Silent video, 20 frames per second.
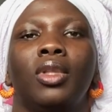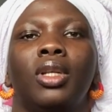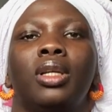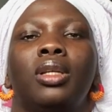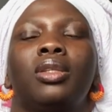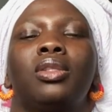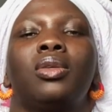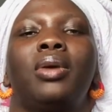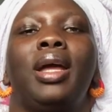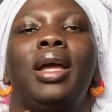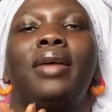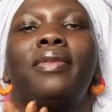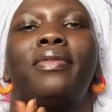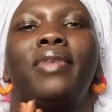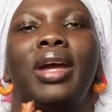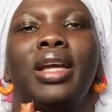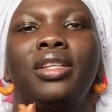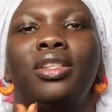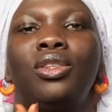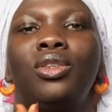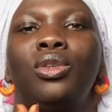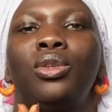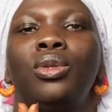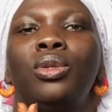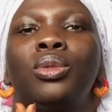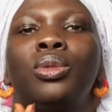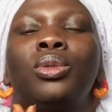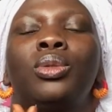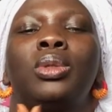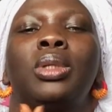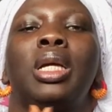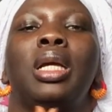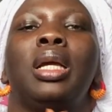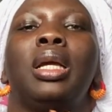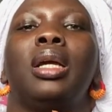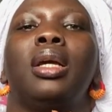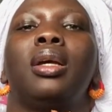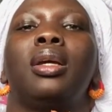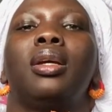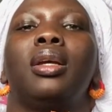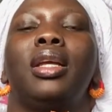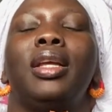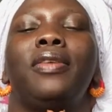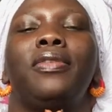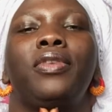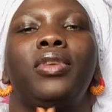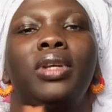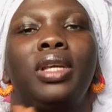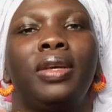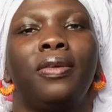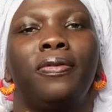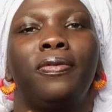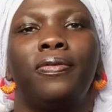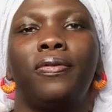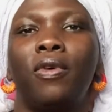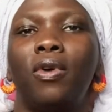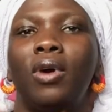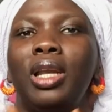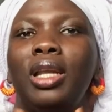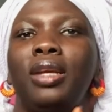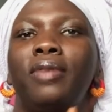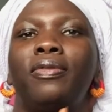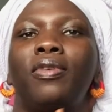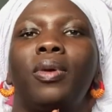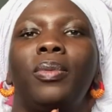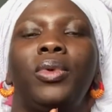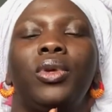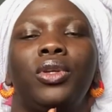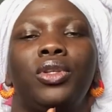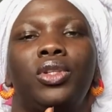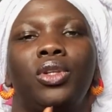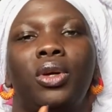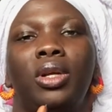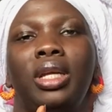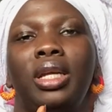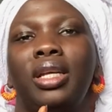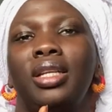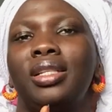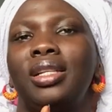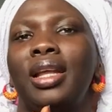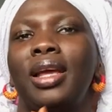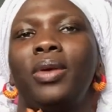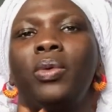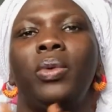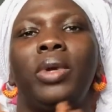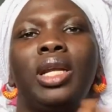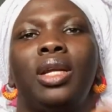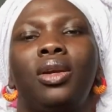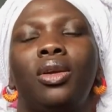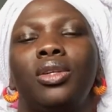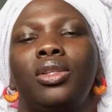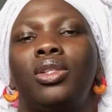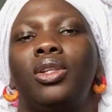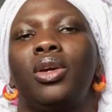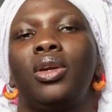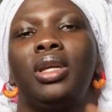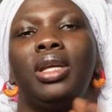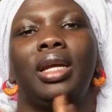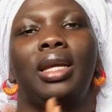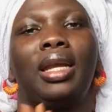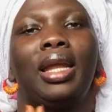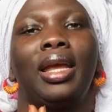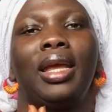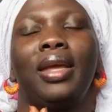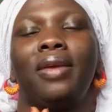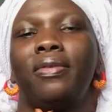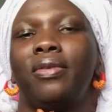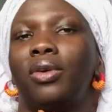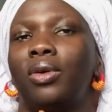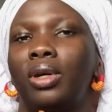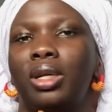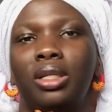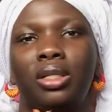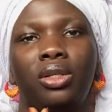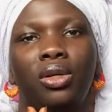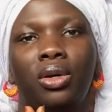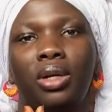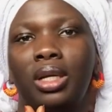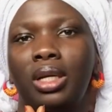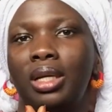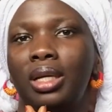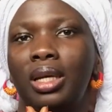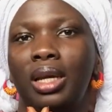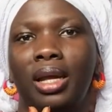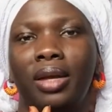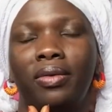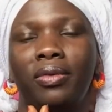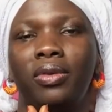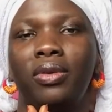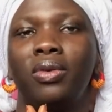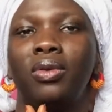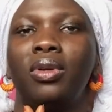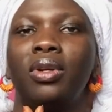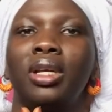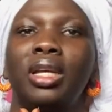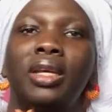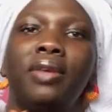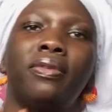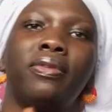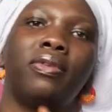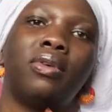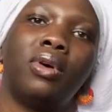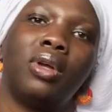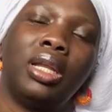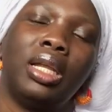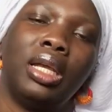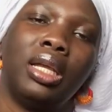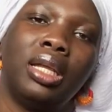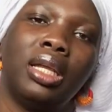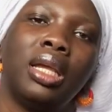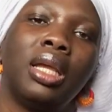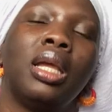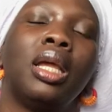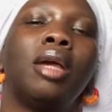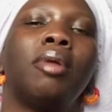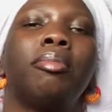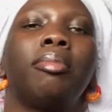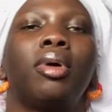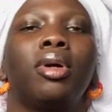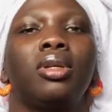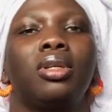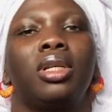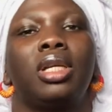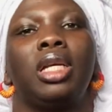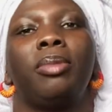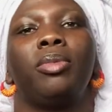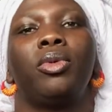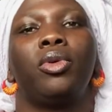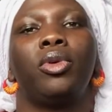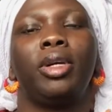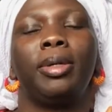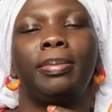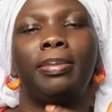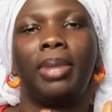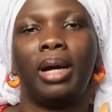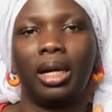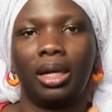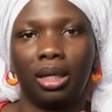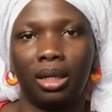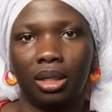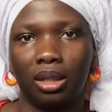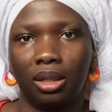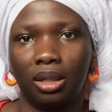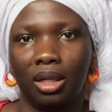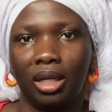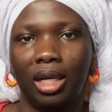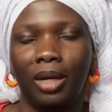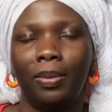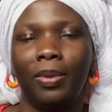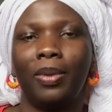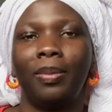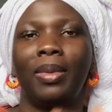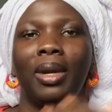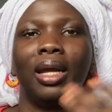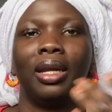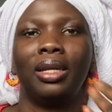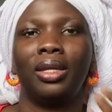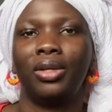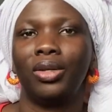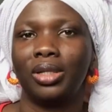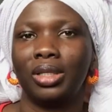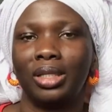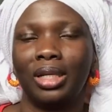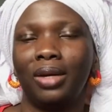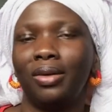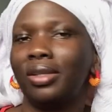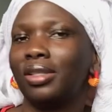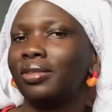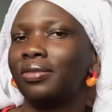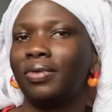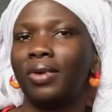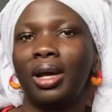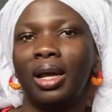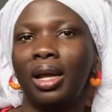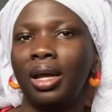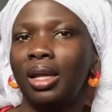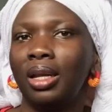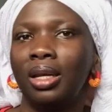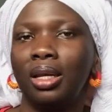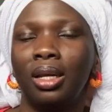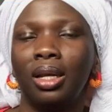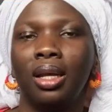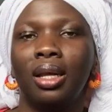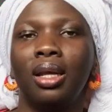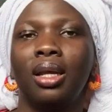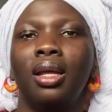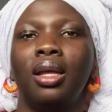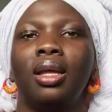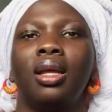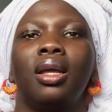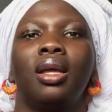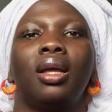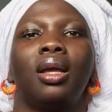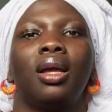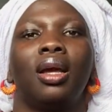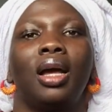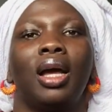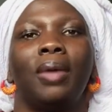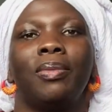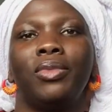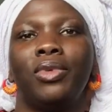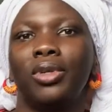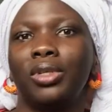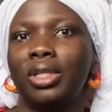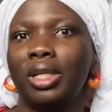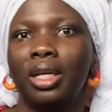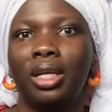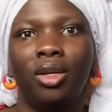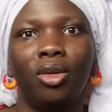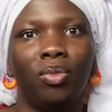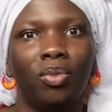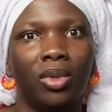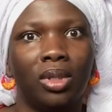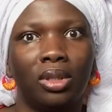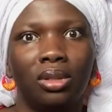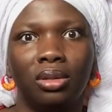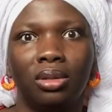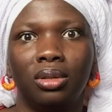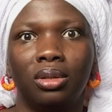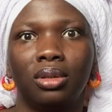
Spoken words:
So I advise you, if you keep falling from your journey, it's like weight loss journey and like every other journey in life. You're going to keep falling, but keep going back. Keep reminding yourself, it's fine. I'm just a human.